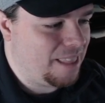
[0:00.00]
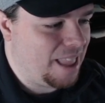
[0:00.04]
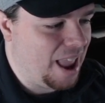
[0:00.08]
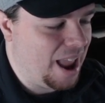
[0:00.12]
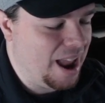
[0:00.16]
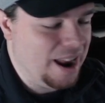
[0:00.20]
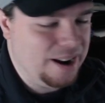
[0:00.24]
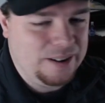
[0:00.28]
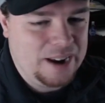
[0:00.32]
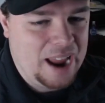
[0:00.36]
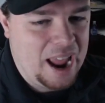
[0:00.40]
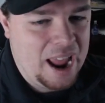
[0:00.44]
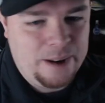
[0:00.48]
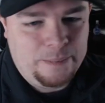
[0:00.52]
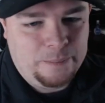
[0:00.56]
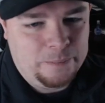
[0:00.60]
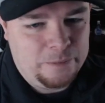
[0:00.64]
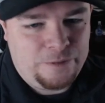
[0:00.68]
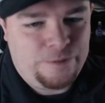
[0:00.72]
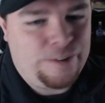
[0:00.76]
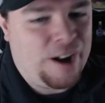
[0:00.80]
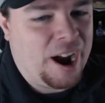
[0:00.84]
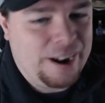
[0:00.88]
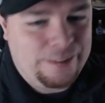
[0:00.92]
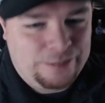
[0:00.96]

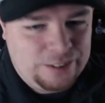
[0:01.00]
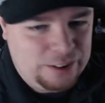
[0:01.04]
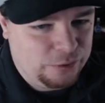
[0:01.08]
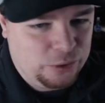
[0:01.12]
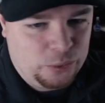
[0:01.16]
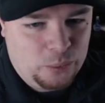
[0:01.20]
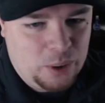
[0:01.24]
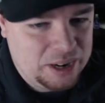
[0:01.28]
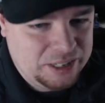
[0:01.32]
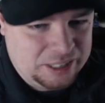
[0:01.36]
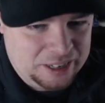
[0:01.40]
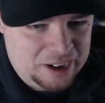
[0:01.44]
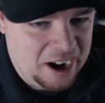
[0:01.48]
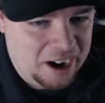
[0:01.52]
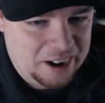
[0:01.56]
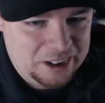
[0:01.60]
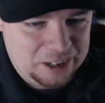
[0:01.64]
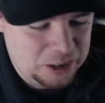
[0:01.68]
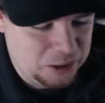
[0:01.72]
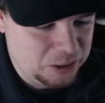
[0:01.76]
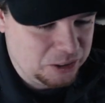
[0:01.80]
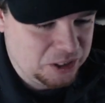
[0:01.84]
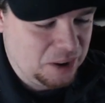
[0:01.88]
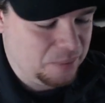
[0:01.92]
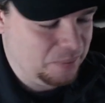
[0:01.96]
And 5 different ways on how to
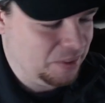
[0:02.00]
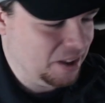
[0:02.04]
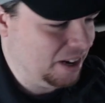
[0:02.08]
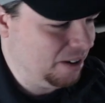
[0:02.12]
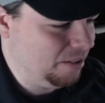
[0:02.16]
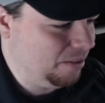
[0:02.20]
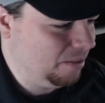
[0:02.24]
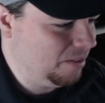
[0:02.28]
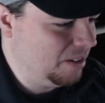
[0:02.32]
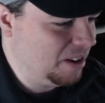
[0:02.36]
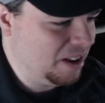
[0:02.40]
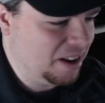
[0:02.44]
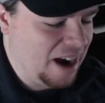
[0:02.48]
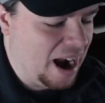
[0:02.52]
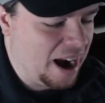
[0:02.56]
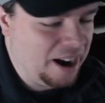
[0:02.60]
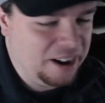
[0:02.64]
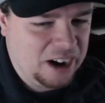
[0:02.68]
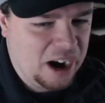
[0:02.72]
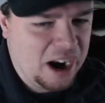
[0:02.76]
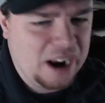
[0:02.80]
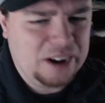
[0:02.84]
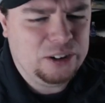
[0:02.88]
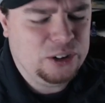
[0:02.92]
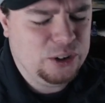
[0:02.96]
do something, on
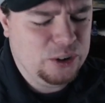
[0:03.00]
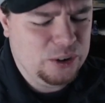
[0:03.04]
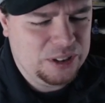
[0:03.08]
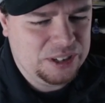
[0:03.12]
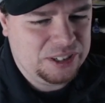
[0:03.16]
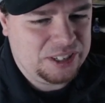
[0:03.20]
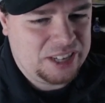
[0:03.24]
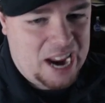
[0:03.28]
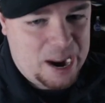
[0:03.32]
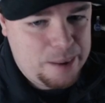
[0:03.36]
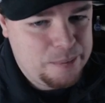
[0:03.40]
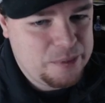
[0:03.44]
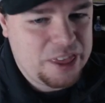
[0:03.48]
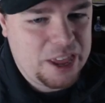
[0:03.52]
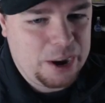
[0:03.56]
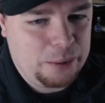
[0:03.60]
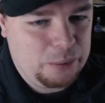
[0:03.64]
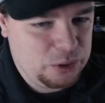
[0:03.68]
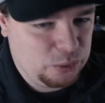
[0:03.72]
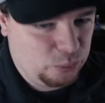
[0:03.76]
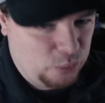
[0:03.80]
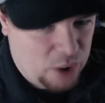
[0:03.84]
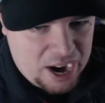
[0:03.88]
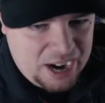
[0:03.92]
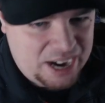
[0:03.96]
how to do the same thing
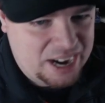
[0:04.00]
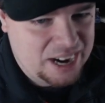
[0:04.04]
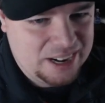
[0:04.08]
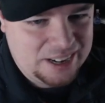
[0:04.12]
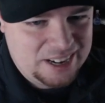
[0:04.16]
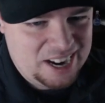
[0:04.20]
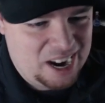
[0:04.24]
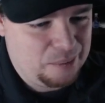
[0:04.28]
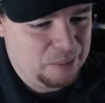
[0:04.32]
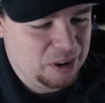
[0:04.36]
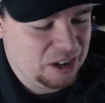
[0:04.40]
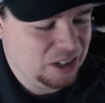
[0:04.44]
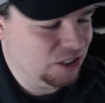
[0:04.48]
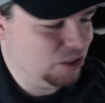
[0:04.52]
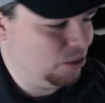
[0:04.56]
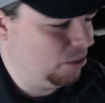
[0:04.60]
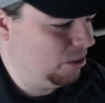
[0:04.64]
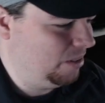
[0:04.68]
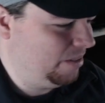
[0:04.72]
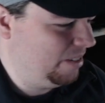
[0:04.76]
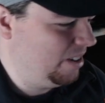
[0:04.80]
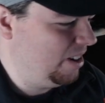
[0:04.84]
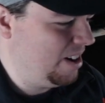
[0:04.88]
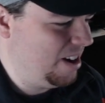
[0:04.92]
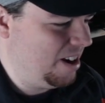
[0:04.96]
with radiant damage,
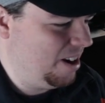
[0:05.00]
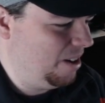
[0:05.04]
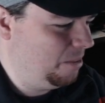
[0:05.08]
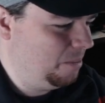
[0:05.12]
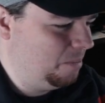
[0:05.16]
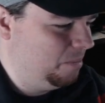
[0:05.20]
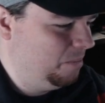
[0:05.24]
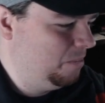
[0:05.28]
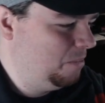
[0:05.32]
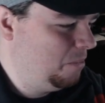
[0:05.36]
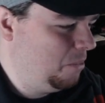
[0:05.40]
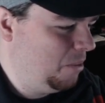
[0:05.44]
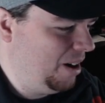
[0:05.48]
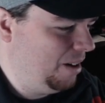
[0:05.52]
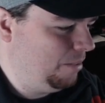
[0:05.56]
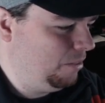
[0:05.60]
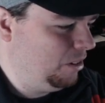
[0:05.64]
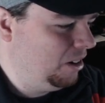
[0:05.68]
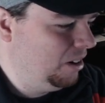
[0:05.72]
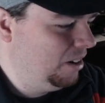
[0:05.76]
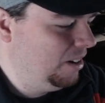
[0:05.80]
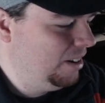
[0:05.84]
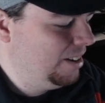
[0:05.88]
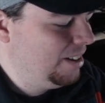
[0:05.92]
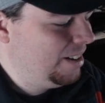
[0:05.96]
or whatever.